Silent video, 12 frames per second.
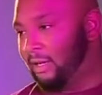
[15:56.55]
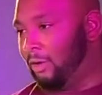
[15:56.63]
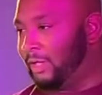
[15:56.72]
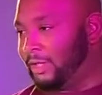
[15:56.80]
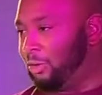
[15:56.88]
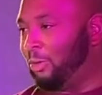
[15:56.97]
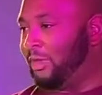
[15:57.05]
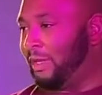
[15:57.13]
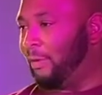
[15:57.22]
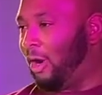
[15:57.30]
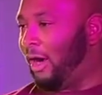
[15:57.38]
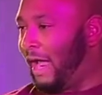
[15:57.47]
Only two of them
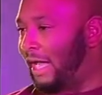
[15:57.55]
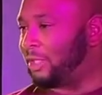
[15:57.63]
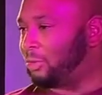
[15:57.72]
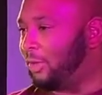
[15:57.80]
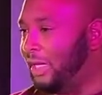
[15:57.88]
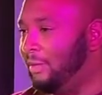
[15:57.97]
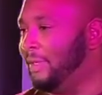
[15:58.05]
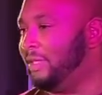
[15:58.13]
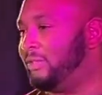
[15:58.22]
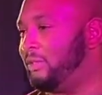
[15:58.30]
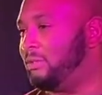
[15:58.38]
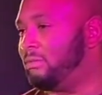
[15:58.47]
are our actual
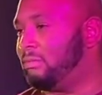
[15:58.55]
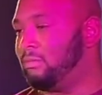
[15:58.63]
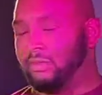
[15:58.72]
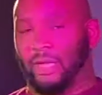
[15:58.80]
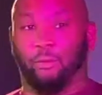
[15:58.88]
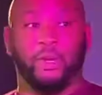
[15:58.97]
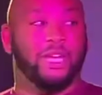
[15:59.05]
enemies that we